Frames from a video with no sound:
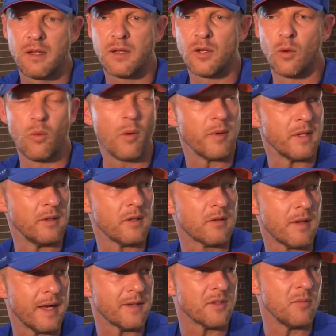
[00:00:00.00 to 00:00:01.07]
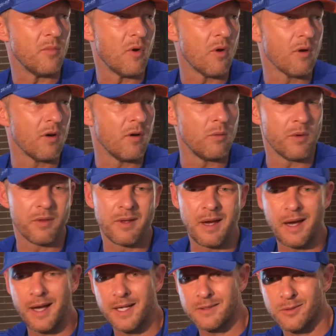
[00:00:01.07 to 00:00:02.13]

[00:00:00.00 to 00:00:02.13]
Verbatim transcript: you know, what we look like tomorrow with guys,